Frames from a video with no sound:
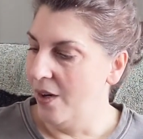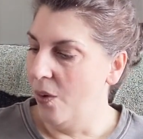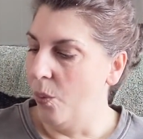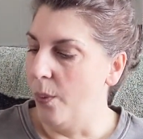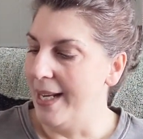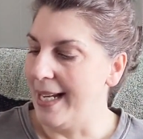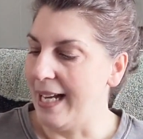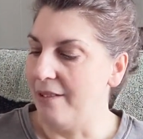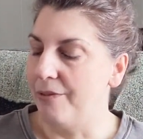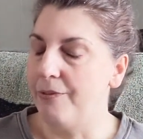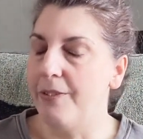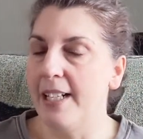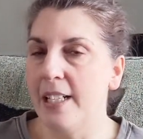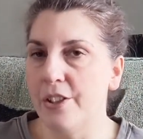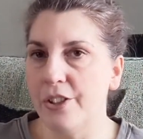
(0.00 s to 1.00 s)
when I
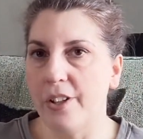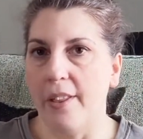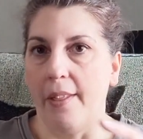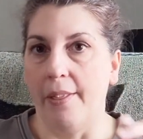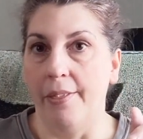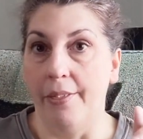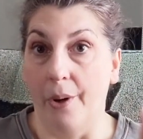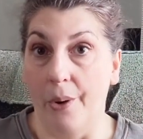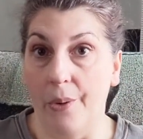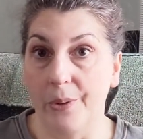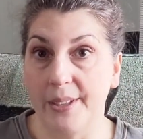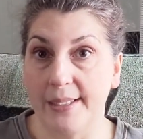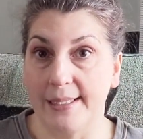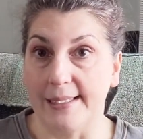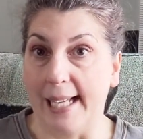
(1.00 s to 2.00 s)
finish those
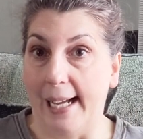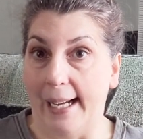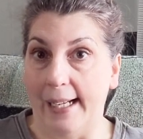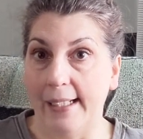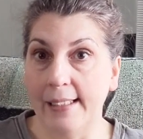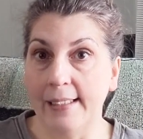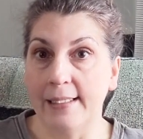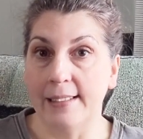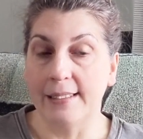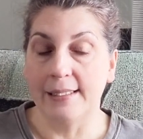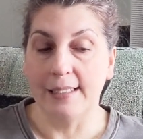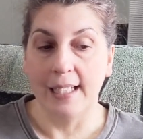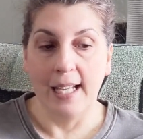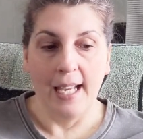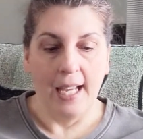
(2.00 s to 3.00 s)

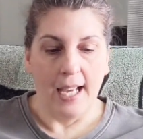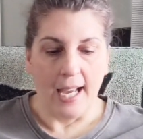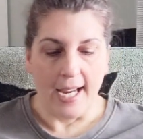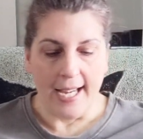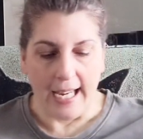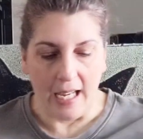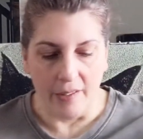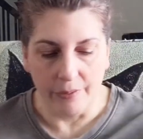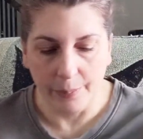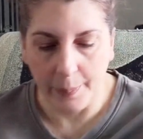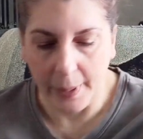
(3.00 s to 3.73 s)
socks, I have